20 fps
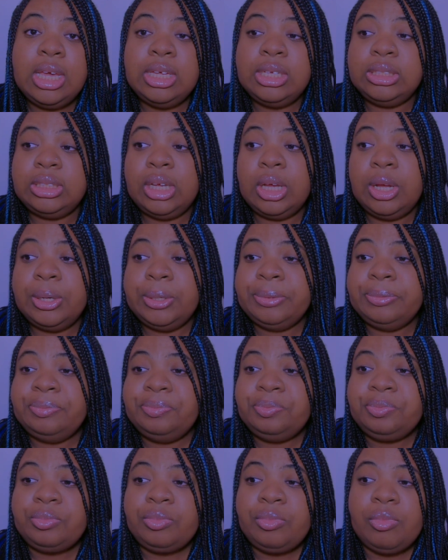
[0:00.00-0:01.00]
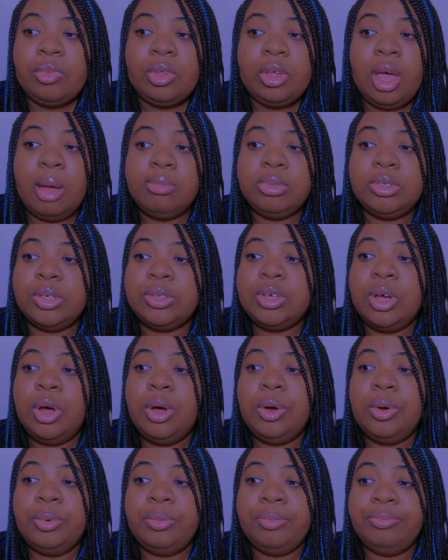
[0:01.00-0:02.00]
So I'm just
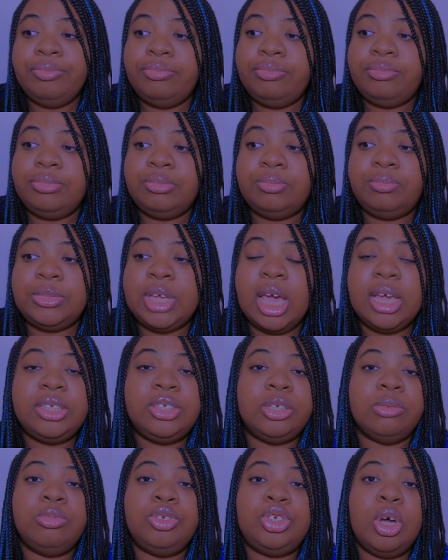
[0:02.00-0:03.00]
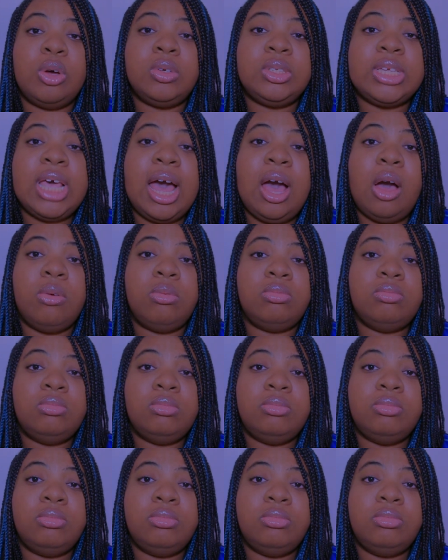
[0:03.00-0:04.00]
gonna take some jokes out
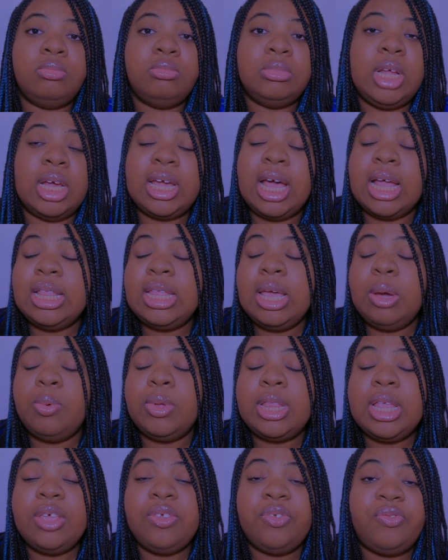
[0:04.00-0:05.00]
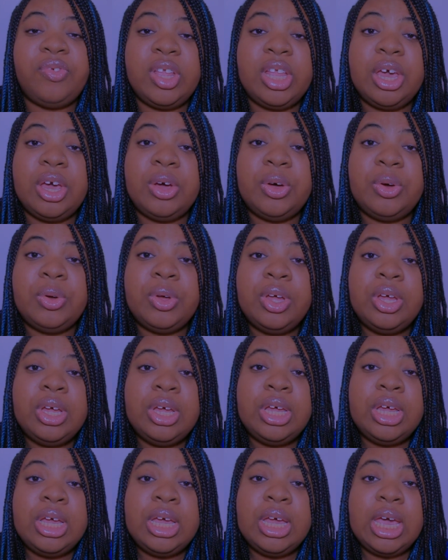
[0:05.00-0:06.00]
like I did with this video
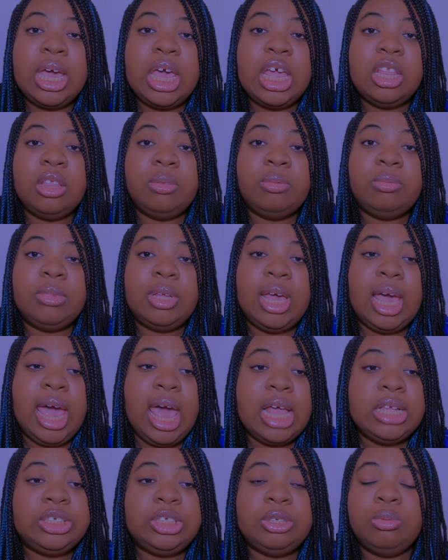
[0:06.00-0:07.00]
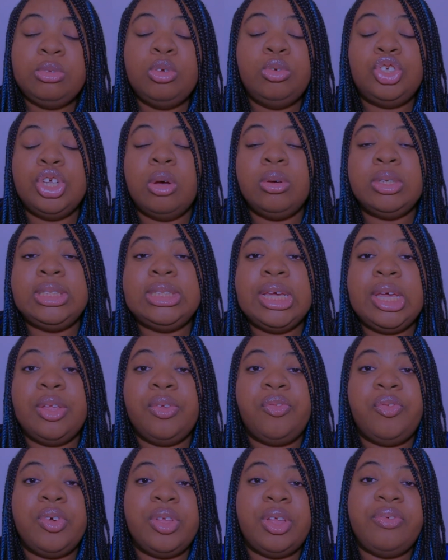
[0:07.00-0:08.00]
and add some new jokes
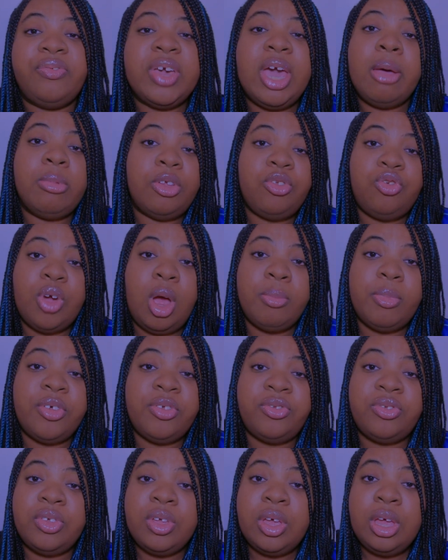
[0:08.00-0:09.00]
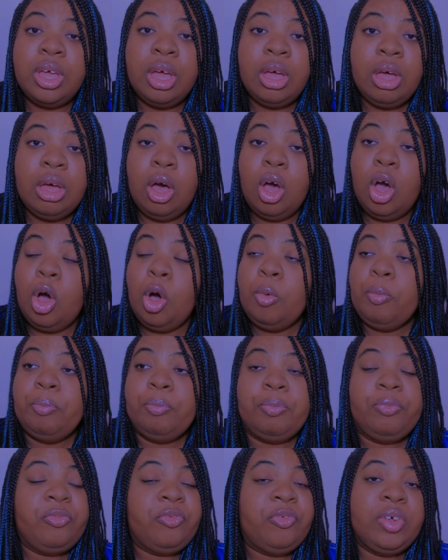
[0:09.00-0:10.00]
in for the family dramas
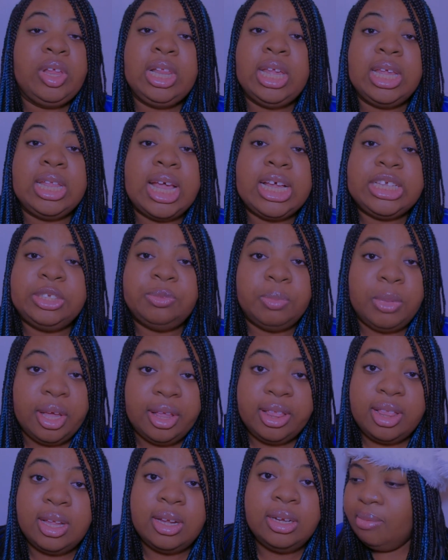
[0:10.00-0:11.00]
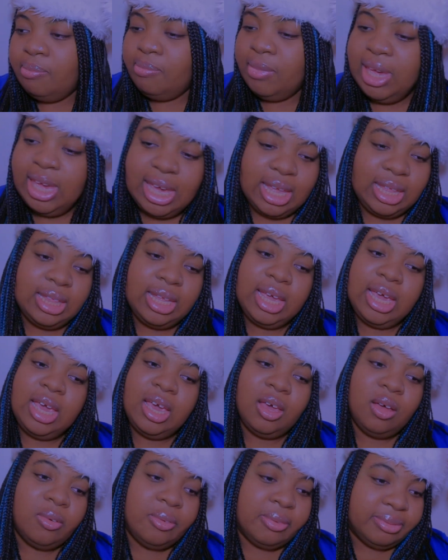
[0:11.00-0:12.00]
hopefully next month. Me and
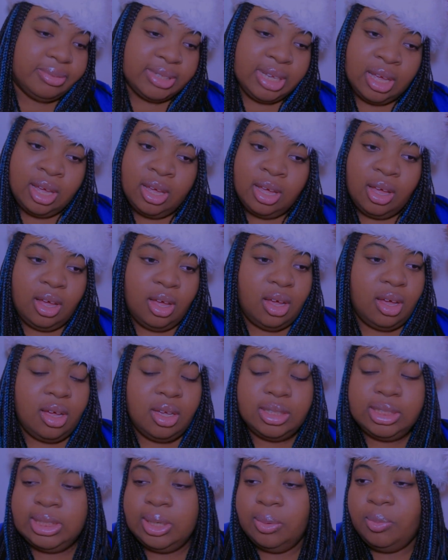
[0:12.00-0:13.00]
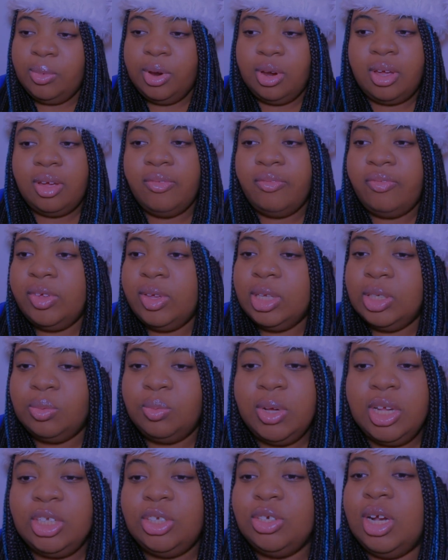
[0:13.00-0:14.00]
the elves all somewhere
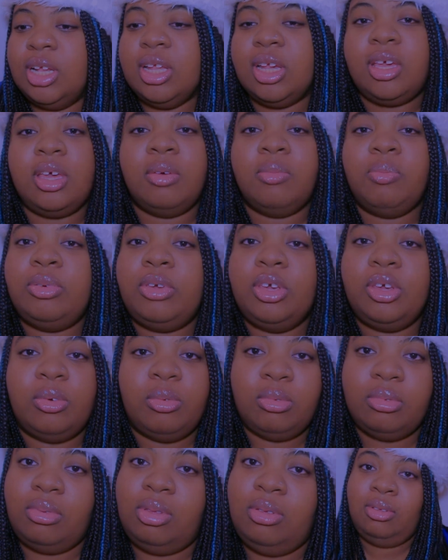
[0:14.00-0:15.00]
confused. We trying to compute.